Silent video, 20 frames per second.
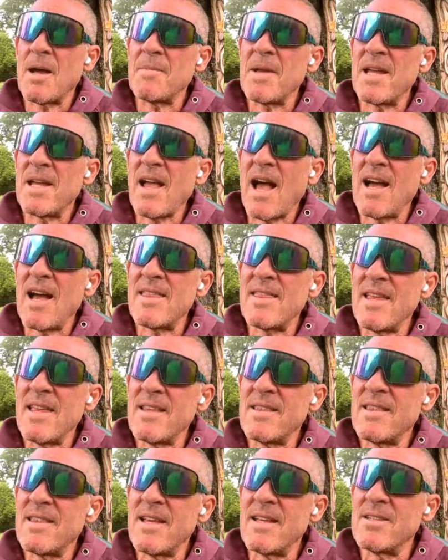I mean, I
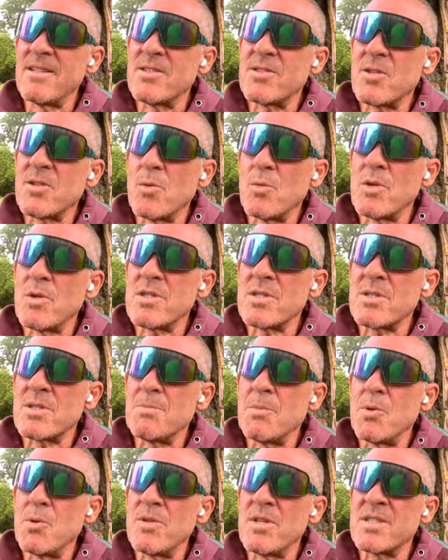think that, so what
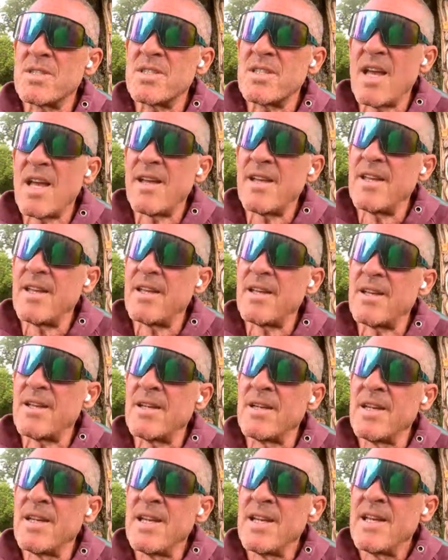Smooth is saying
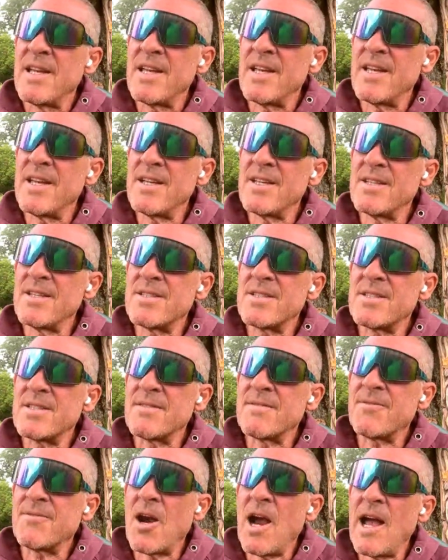is
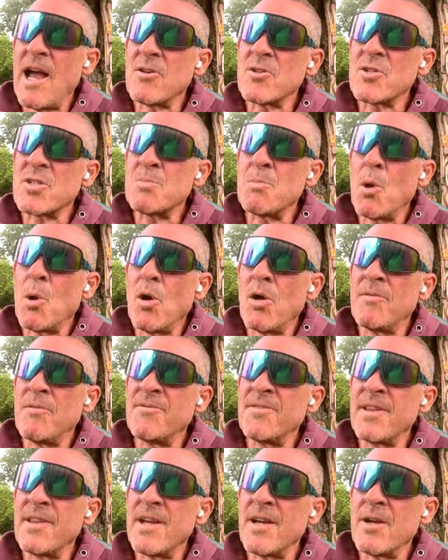for how small
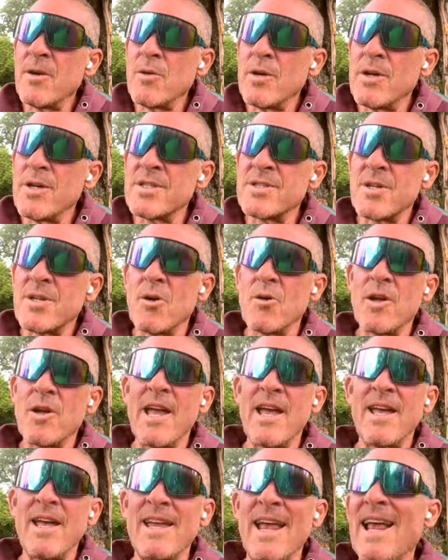Flare is,
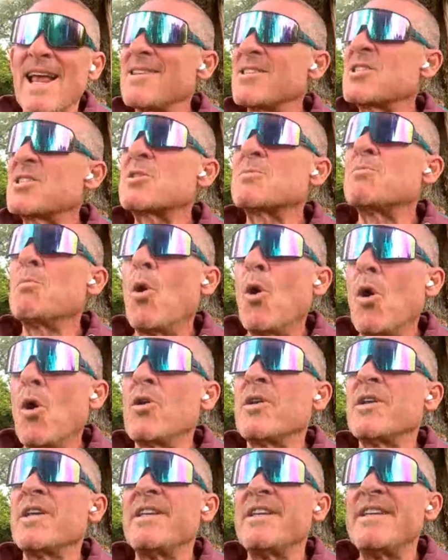okay, and
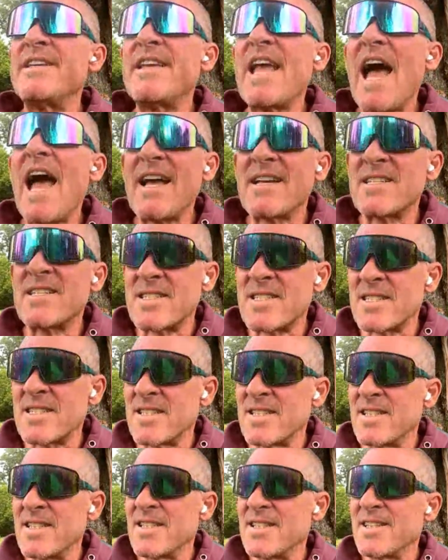small, yes.
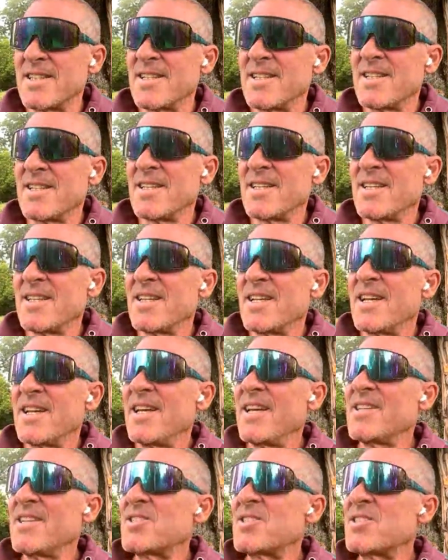
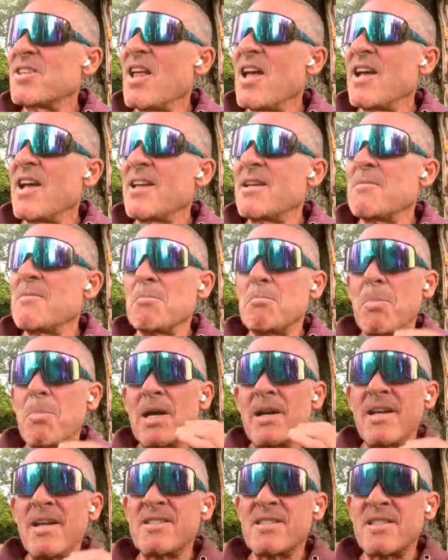It's like,
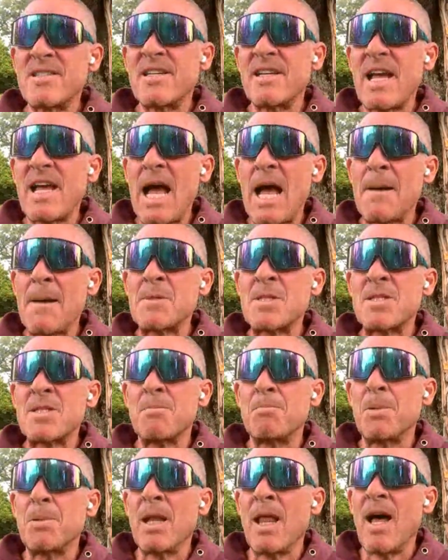but it's cap
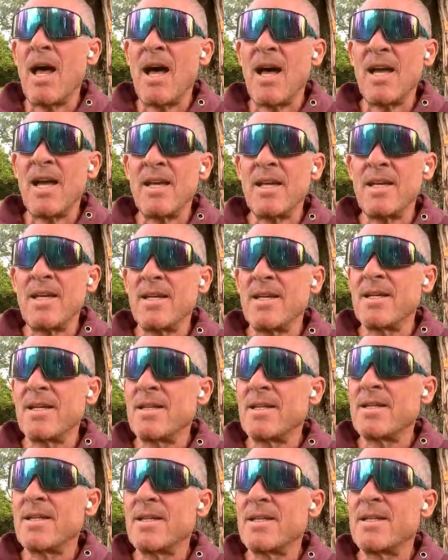supply,
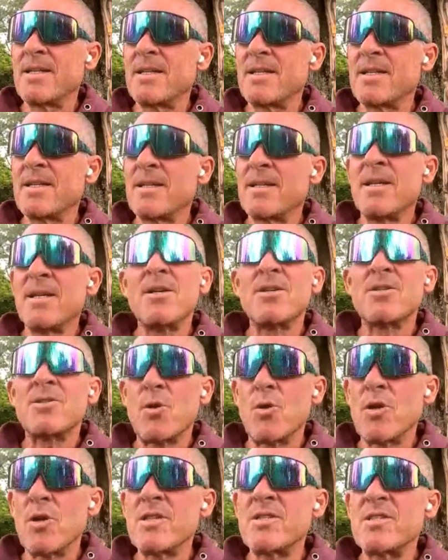
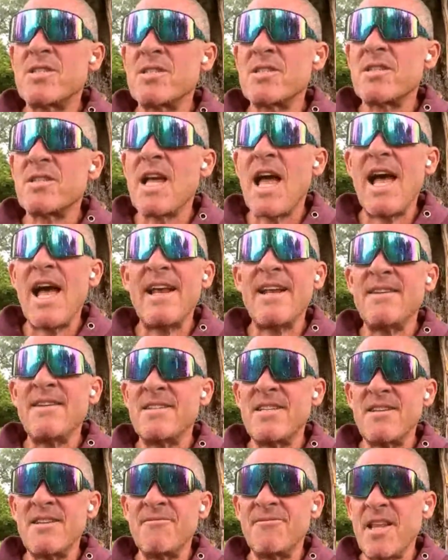so it's
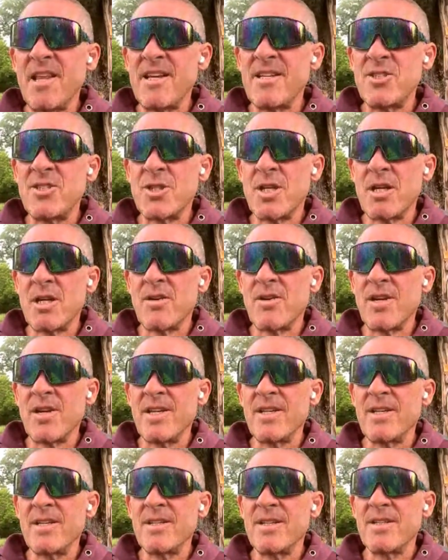and
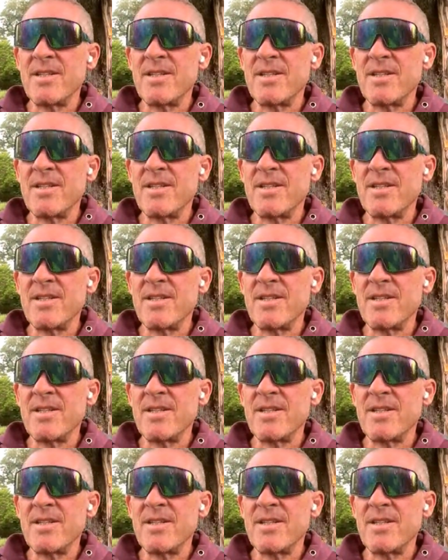deflationary,